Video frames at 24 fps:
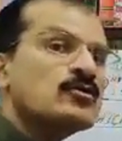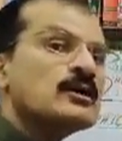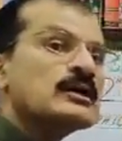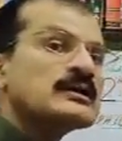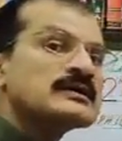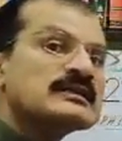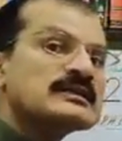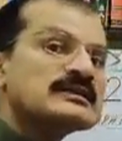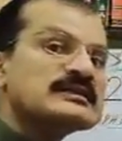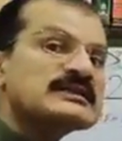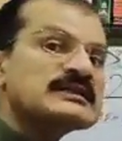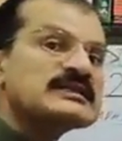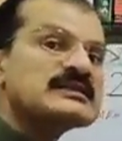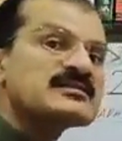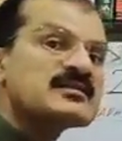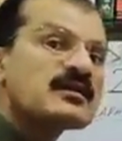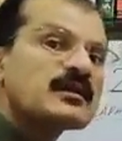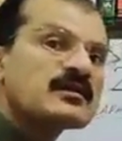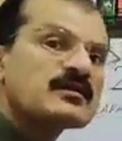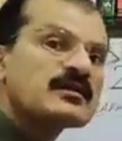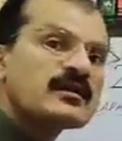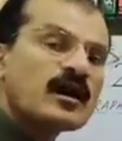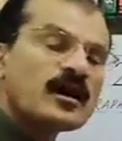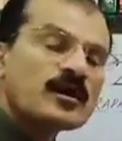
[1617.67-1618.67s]
that these
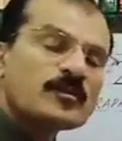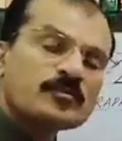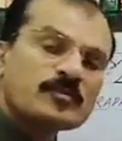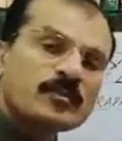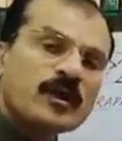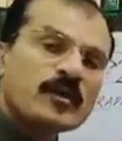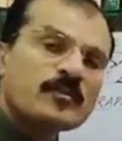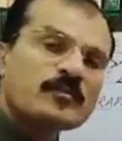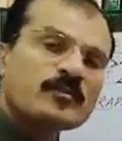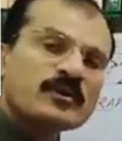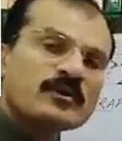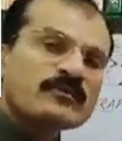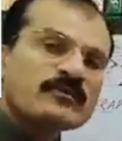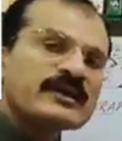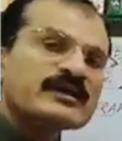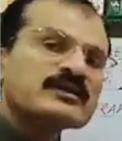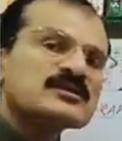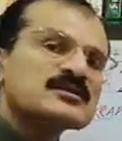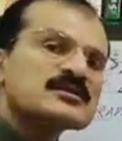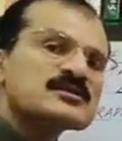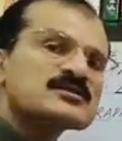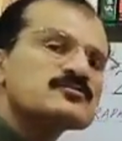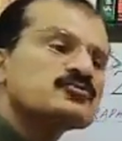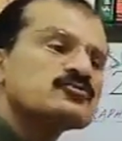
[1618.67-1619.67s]
are not proper
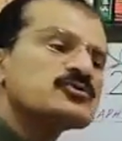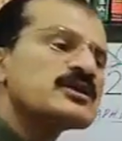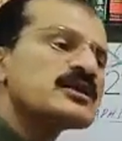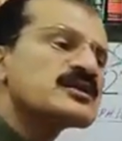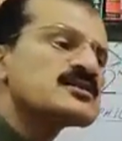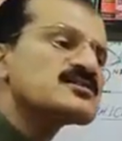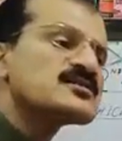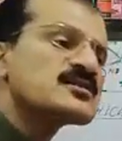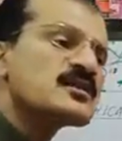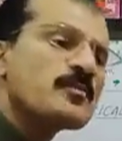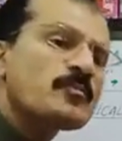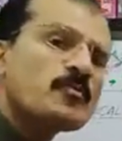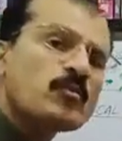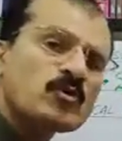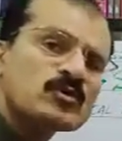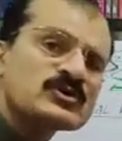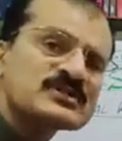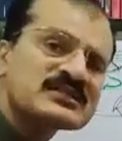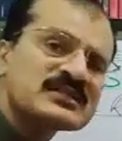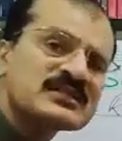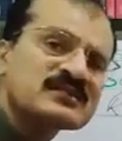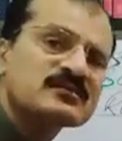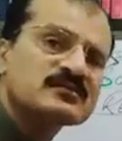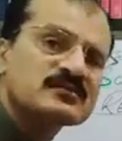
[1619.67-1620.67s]
vectors. We are
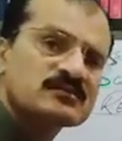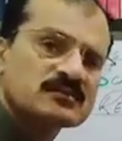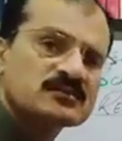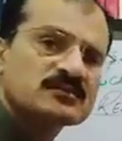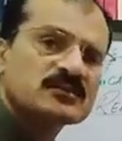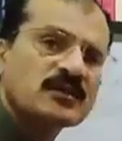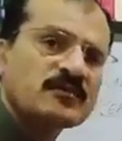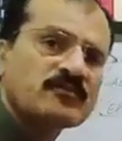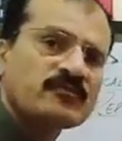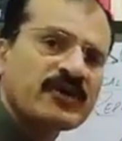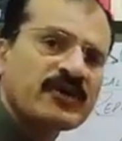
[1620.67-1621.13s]
supposing some